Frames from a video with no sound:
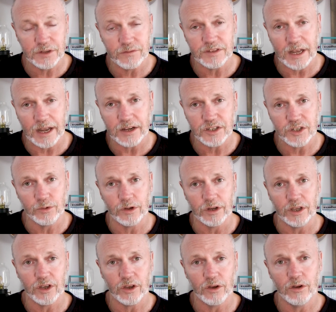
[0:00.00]
of tax you will
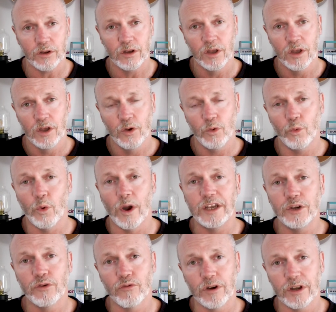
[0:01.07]
incur when
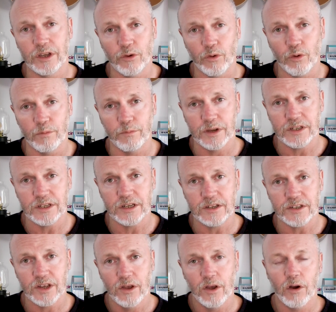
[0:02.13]
you're running your own
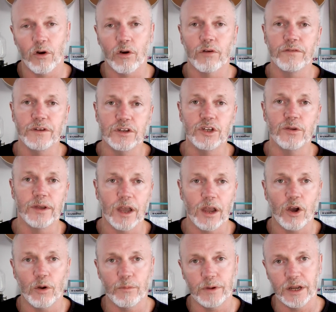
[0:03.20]
business or if you're doing a
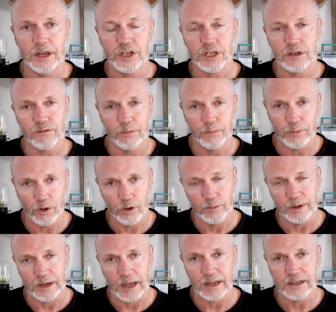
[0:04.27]
combination of
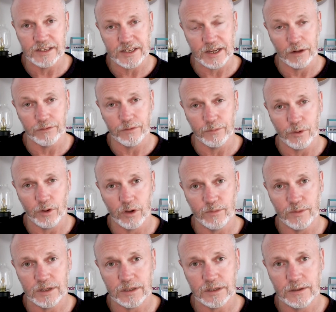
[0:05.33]
employment and
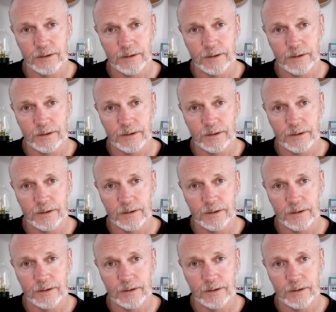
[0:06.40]
self-employment.